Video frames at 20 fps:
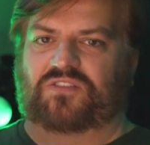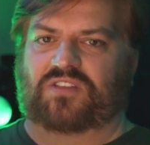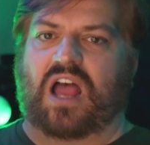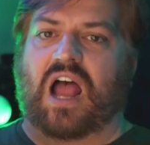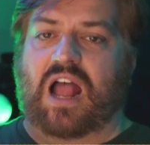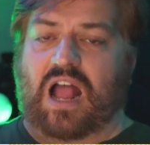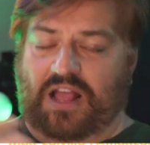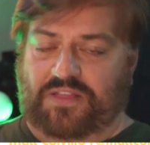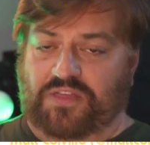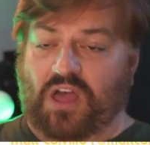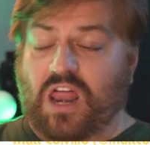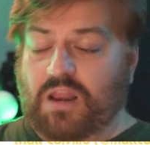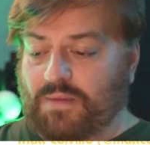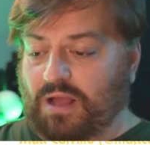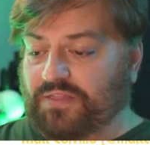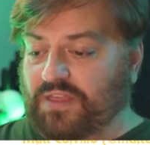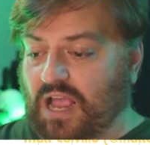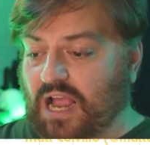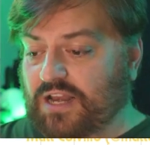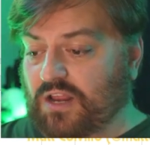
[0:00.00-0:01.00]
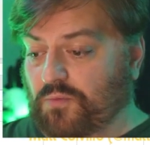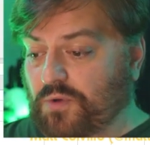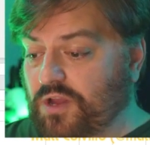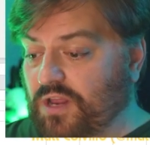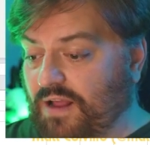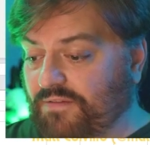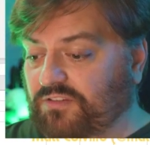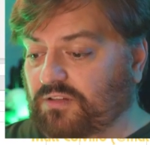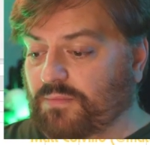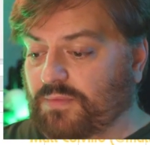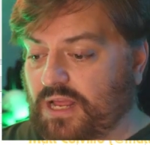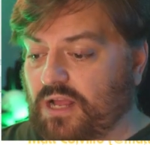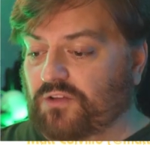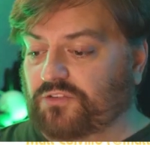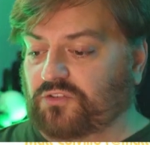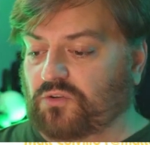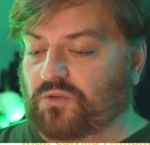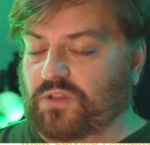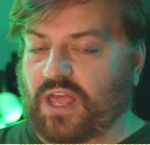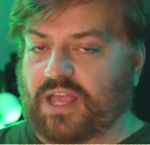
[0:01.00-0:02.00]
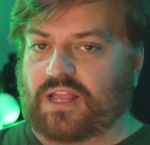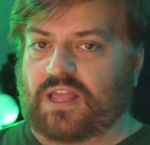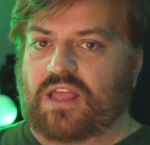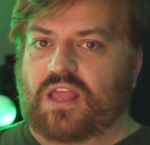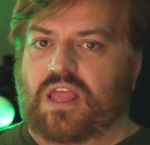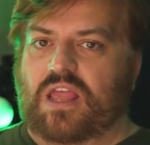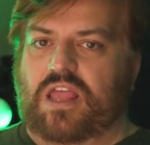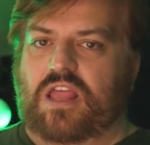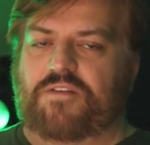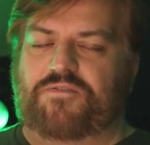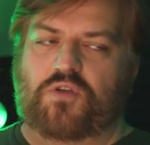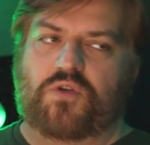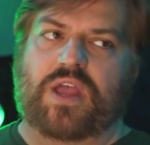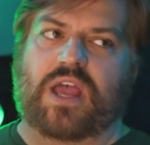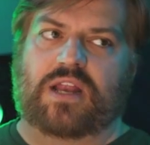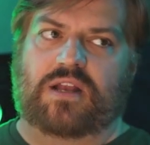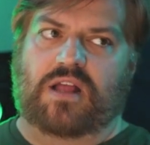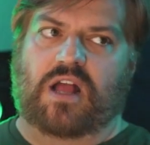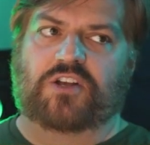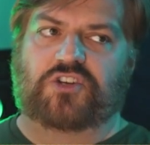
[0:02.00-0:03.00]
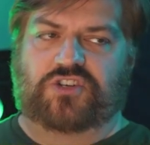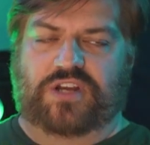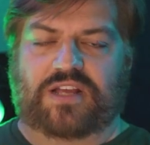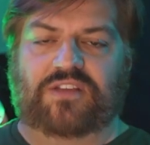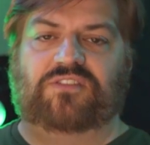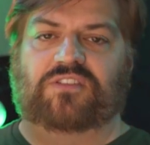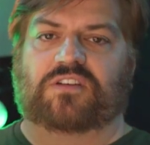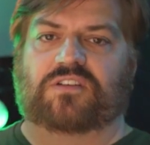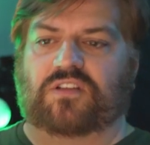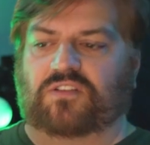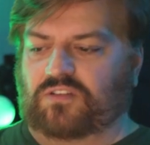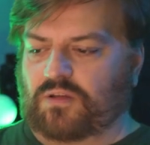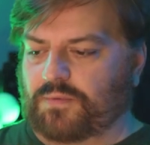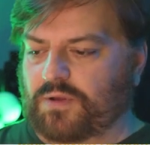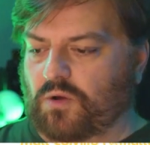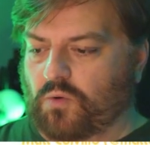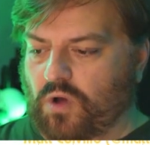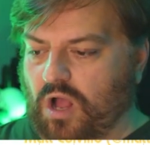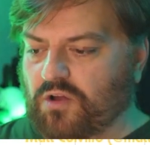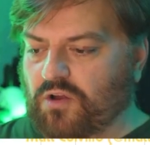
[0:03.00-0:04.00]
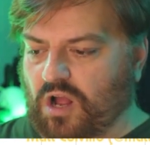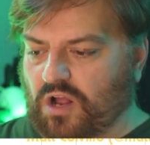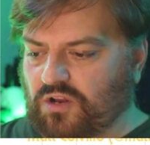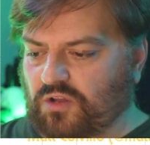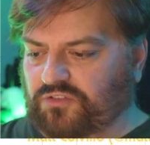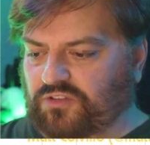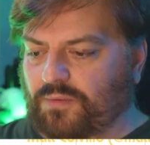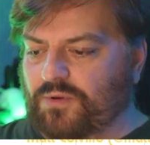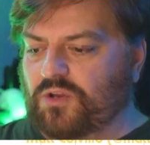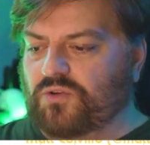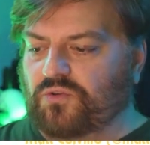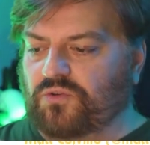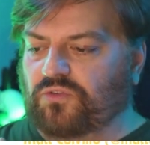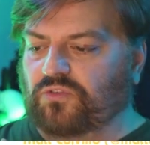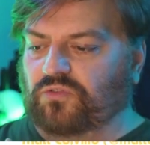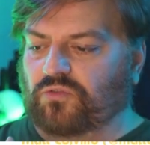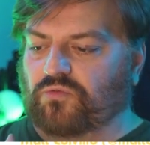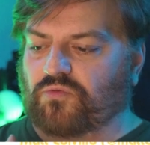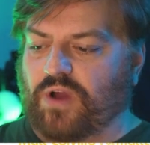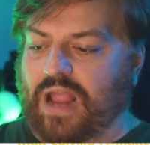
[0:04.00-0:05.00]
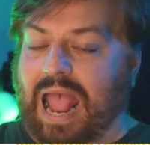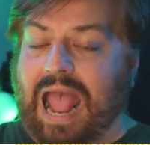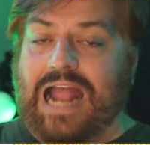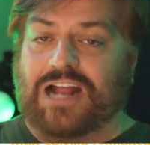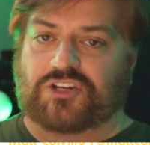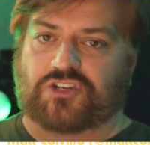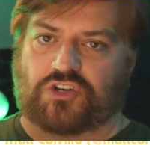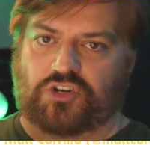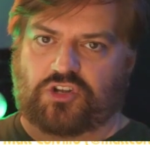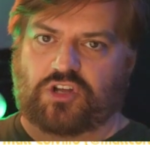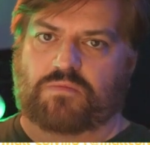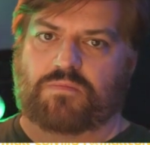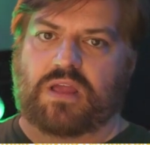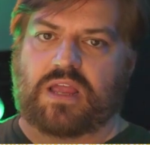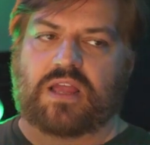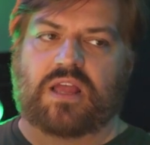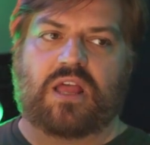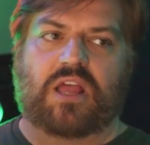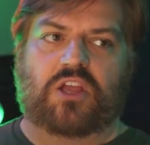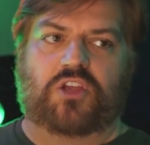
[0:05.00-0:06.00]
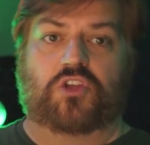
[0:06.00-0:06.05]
I thought about the idea, and we could have somebody else who, like, if you get adjacent to somebody whose reaction could be,